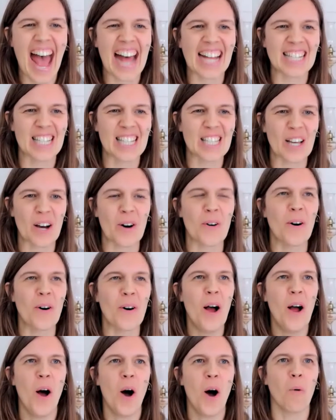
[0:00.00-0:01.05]
And so,
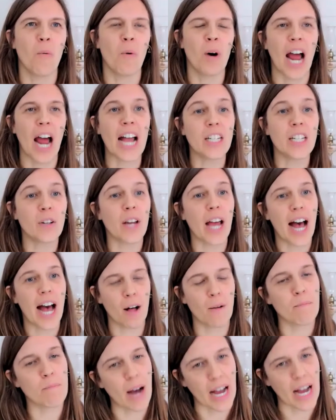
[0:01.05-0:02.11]
what I do to
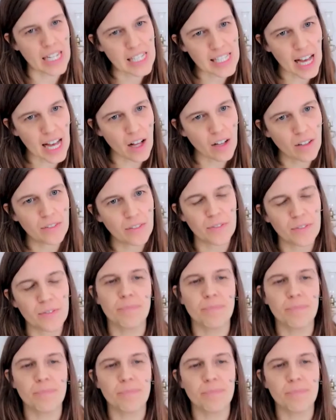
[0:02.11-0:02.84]
help myself